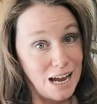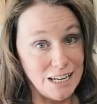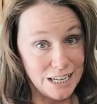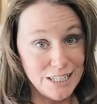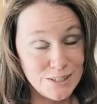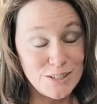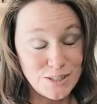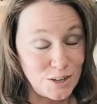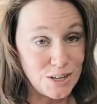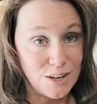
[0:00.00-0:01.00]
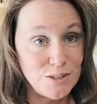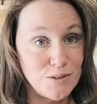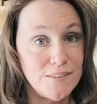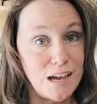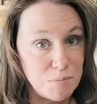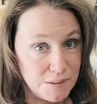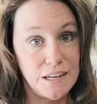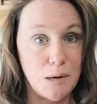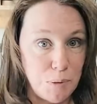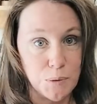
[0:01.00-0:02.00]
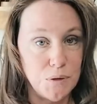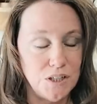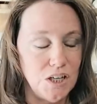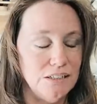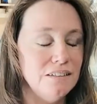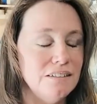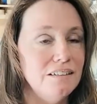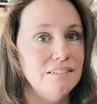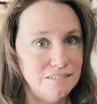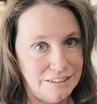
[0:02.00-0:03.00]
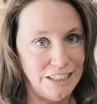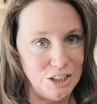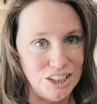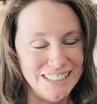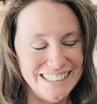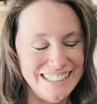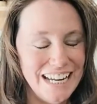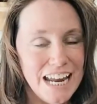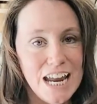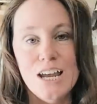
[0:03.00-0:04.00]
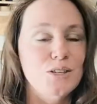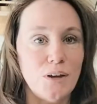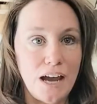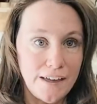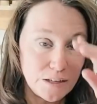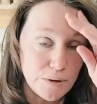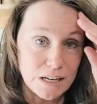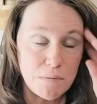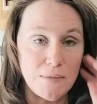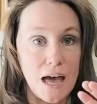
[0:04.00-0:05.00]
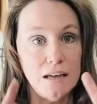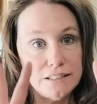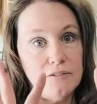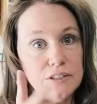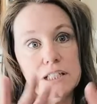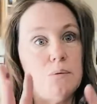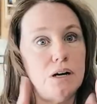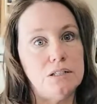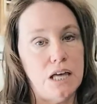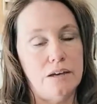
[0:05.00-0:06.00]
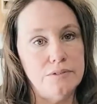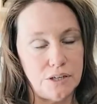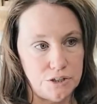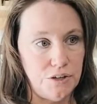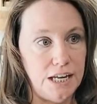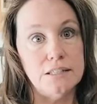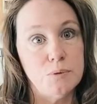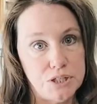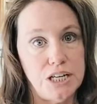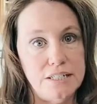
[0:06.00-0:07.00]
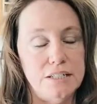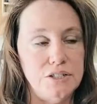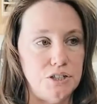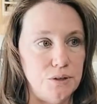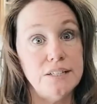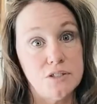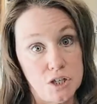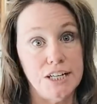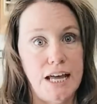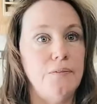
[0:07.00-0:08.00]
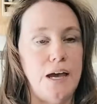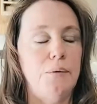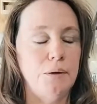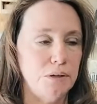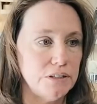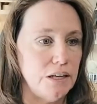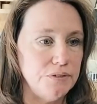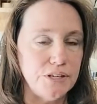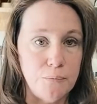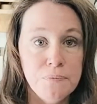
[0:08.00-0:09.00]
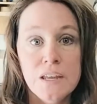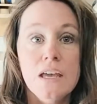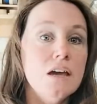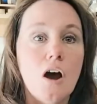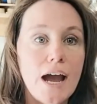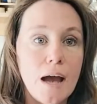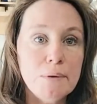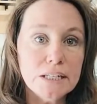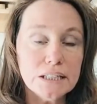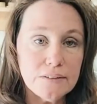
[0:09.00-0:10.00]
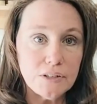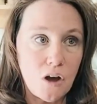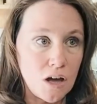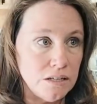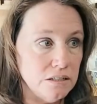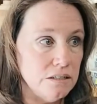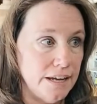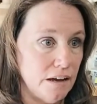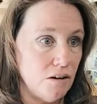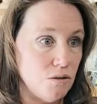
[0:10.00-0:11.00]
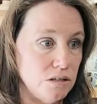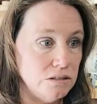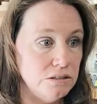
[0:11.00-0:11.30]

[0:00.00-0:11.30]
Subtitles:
I didn't start out doing that, but then I put one on later. So I highly recommend that, and definitely wear gloves on your hands, which I did do. I started out that way with gloves. So, all right, I'm gonna leave it on now